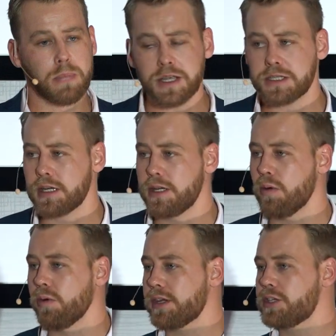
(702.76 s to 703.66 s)
Basically,
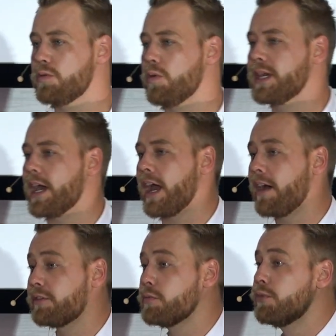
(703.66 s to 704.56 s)
all that you will
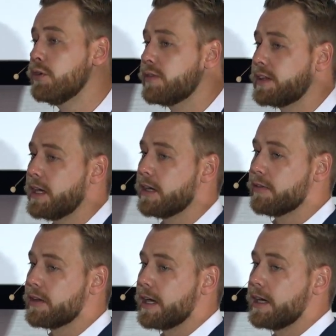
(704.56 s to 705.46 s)
have to prove at the end
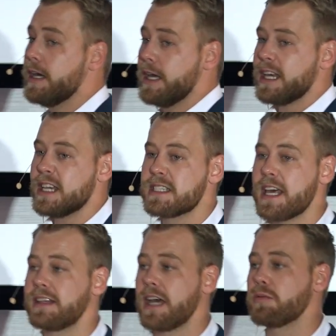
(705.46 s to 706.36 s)
of the day is
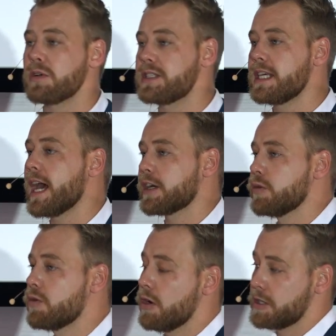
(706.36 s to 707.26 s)
that that was the
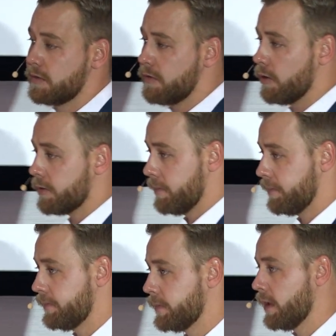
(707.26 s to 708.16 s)
actual cost involved.
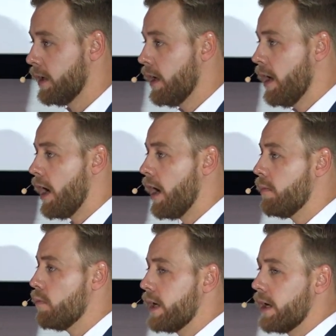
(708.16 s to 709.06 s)

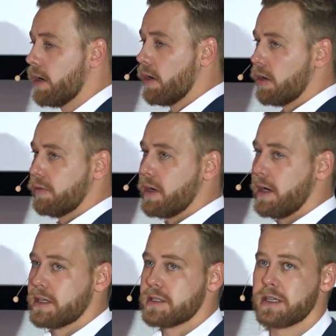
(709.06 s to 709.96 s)
We get a lot of
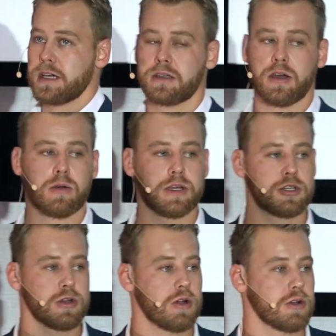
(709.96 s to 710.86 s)
guys that go and
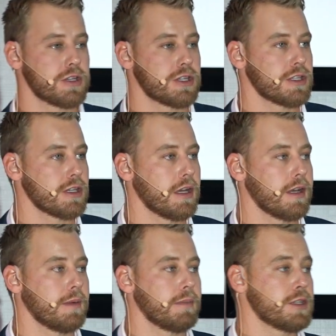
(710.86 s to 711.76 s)
charge,
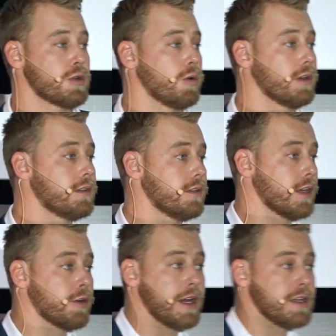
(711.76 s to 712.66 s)
let's call it
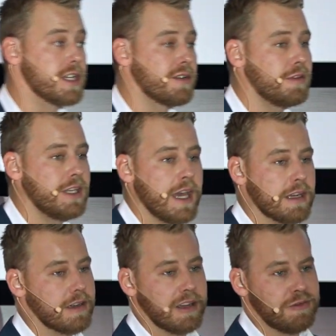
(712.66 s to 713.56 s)
the credit check fee
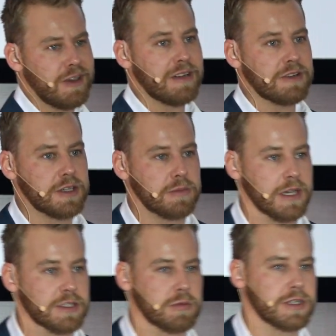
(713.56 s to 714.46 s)
at like
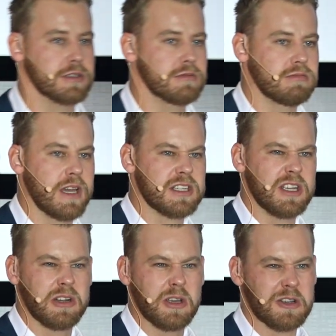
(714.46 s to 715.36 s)
$500, where it's
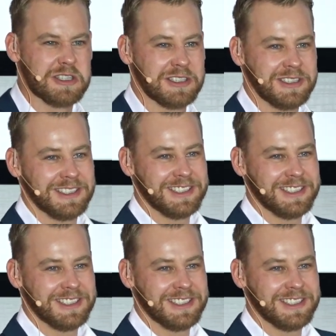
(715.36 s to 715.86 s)
actually only costing